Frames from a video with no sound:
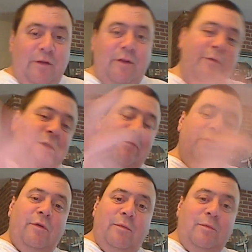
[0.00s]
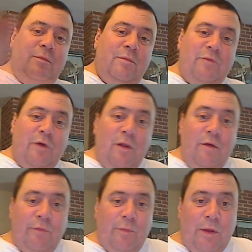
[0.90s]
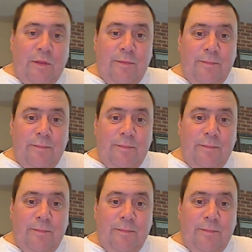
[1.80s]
you know, after it's all over with.